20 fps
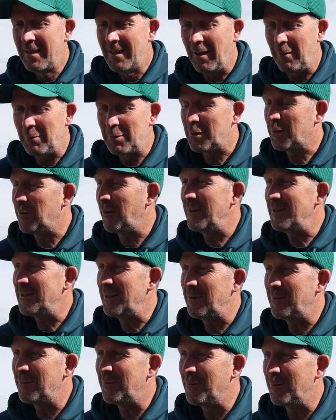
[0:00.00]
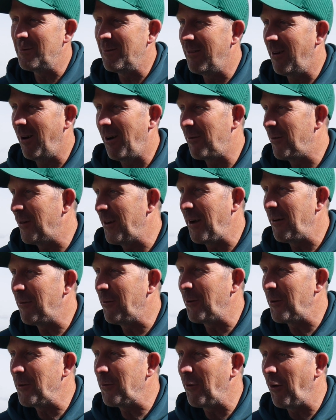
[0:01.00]
that was a crazy half an hour,
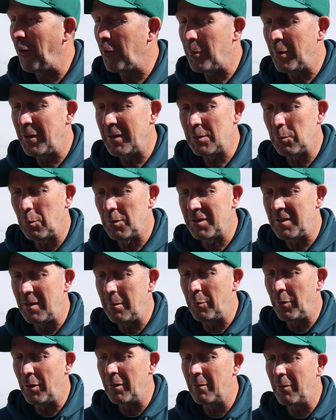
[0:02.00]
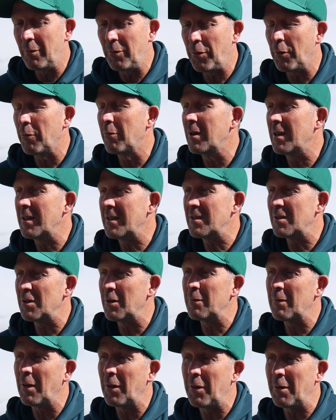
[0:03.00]
45 minutes, wasn't it? But thoroughly
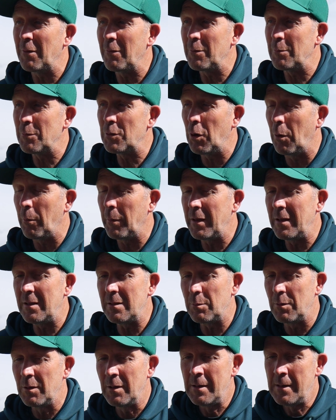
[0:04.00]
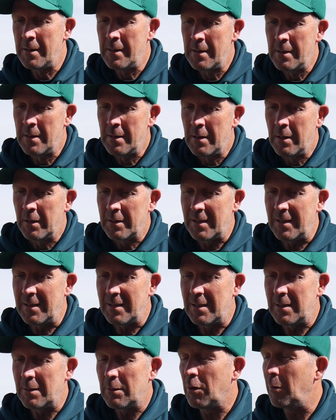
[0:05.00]
deserved, I think, from Tommy.
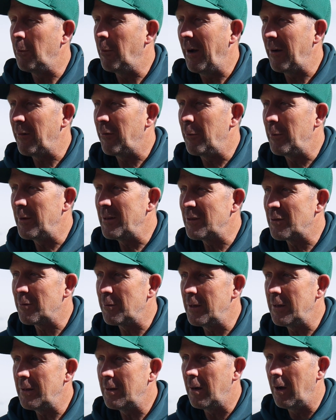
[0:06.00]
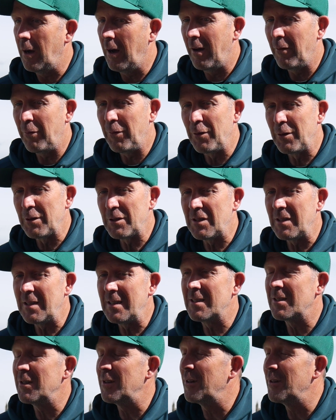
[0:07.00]
Since he's come back from injury, first
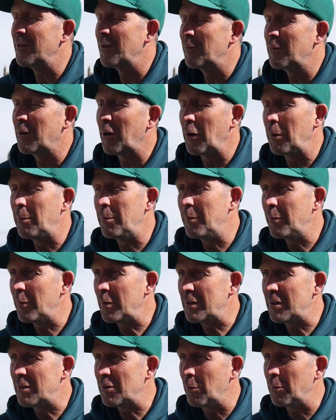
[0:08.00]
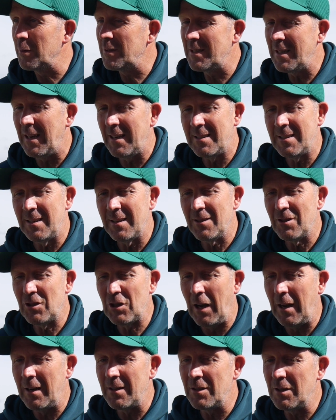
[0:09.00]
season at a new club, which is always testing and
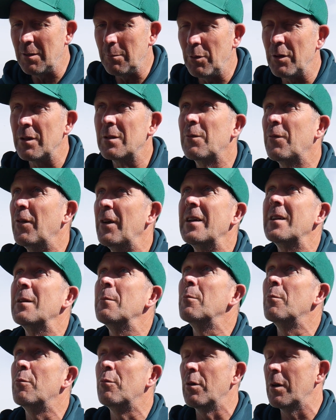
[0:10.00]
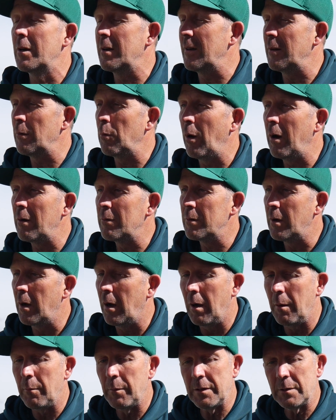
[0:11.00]
challenging, but he's fitted in brilliantly well.
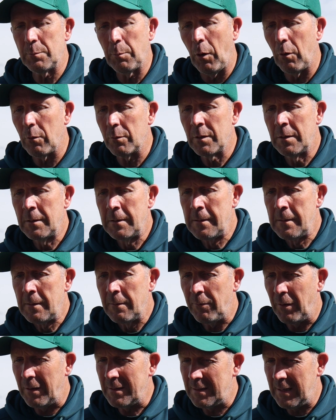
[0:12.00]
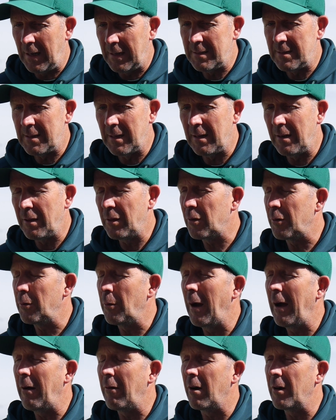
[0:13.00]
He's bowled fantastically
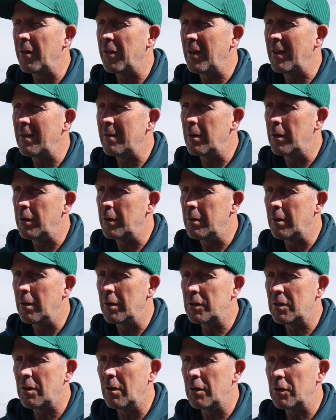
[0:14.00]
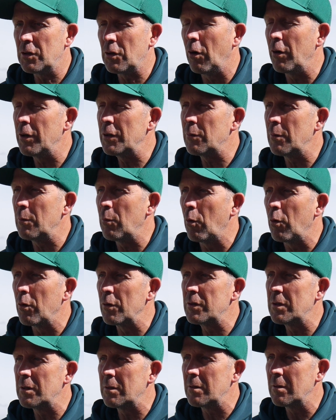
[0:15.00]
throughout, I think, and has got his
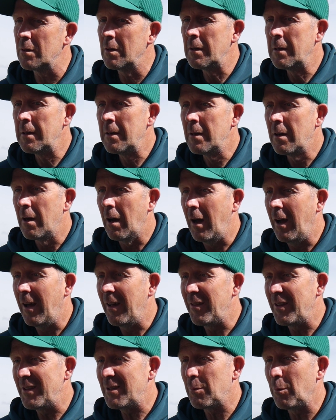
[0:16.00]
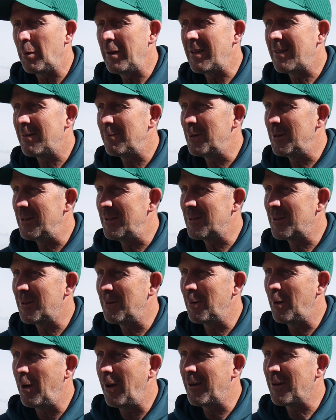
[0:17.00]
rewards this week with his
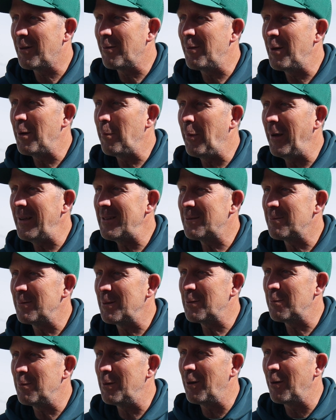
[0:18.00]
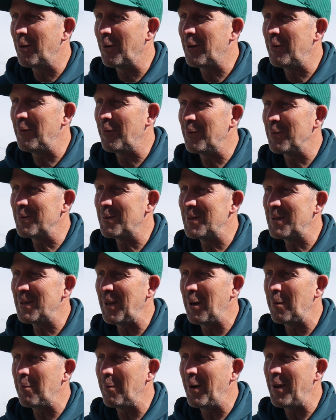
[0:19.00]
career best, which we are looking forward to
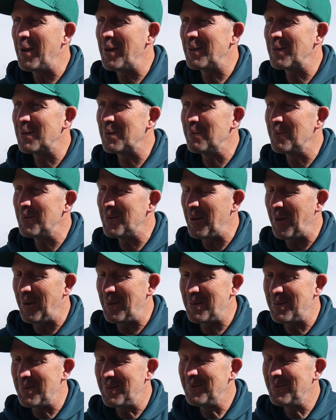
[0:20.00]
celebrating at some stage.